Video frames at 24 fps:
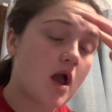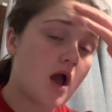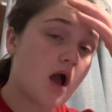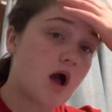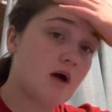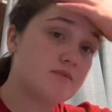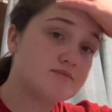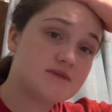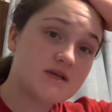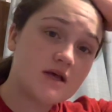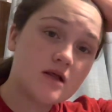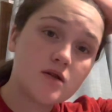
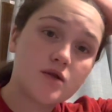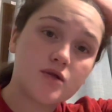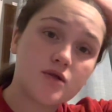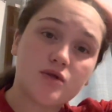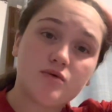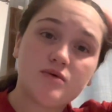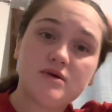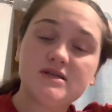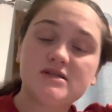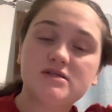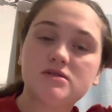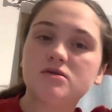I'm telling you,
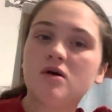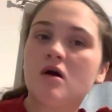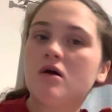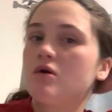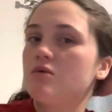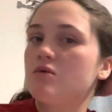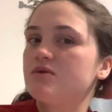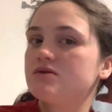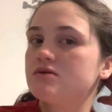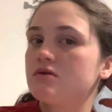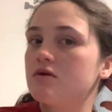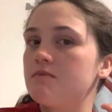it's not
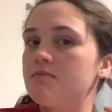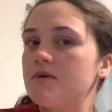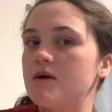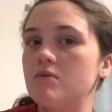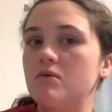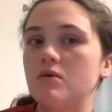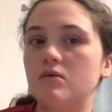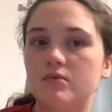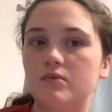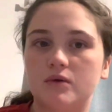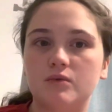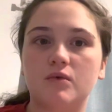always going to be
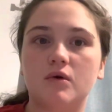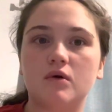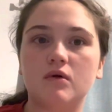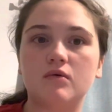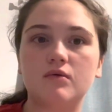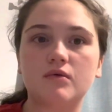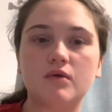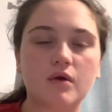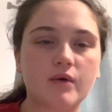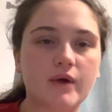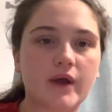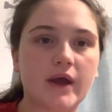what we want,
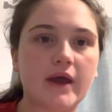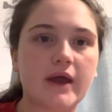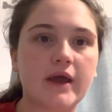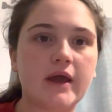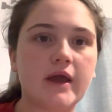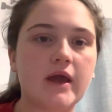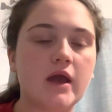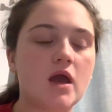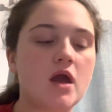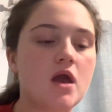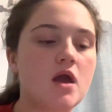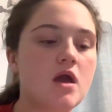okay?